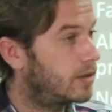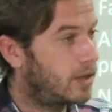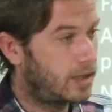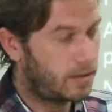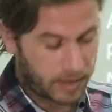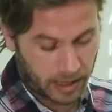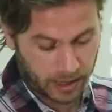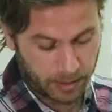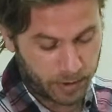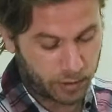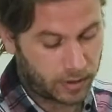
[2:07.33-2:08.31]
And
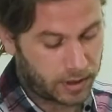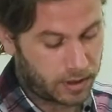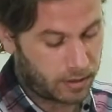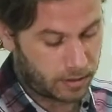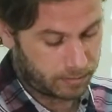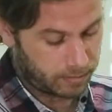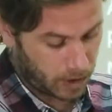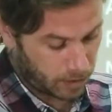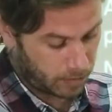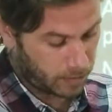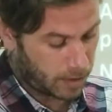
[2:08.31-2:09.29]
I'm sure there's
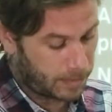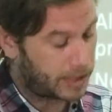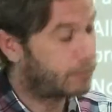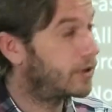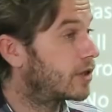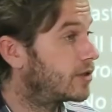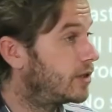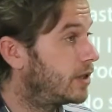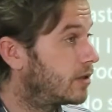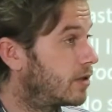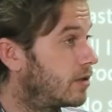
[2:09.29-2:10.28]
a big reduction
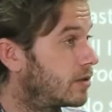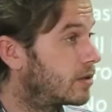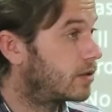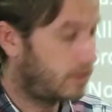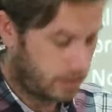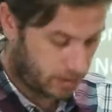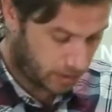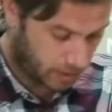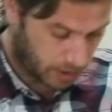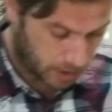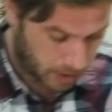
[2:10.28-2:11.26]
in the cost.
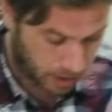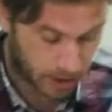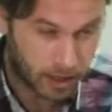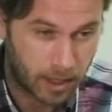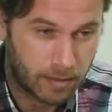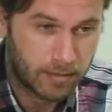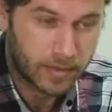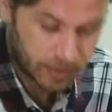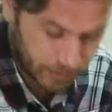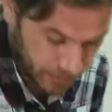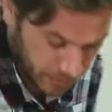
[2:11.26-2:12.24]
You've